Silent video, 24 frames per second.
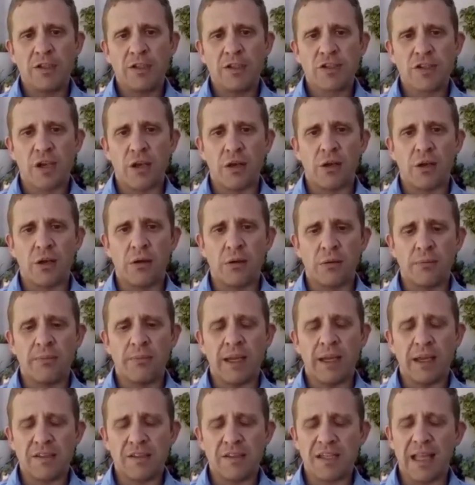So,
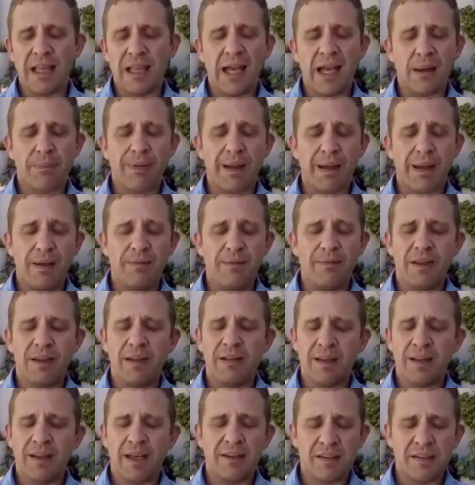because they like the
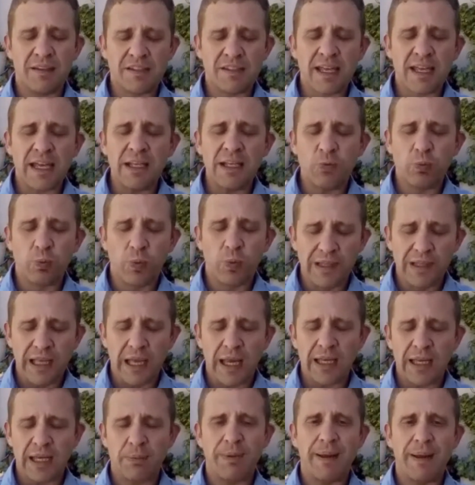state will
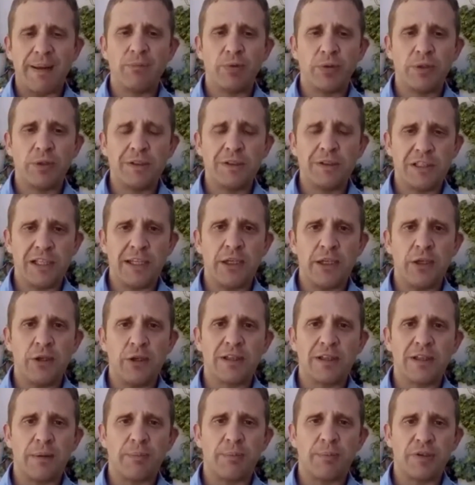like bamboozling
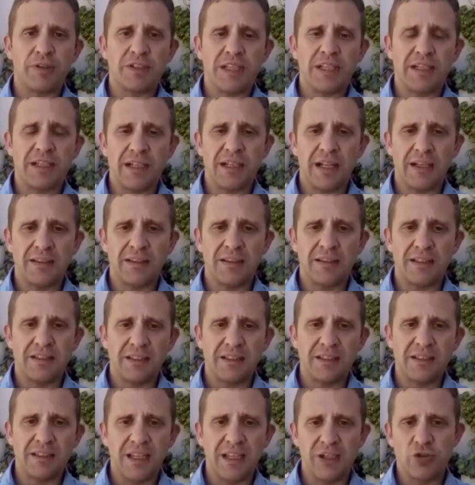you, they'll pretend like they
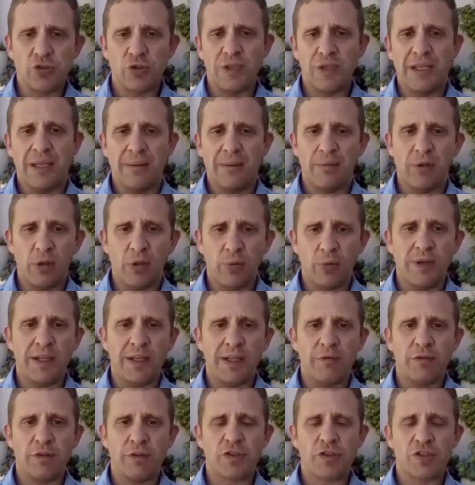didn't get your email or
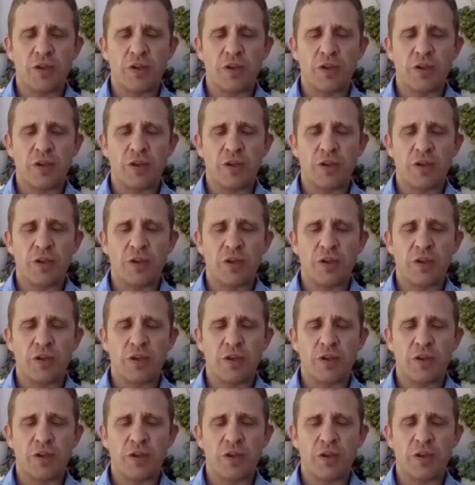whatever.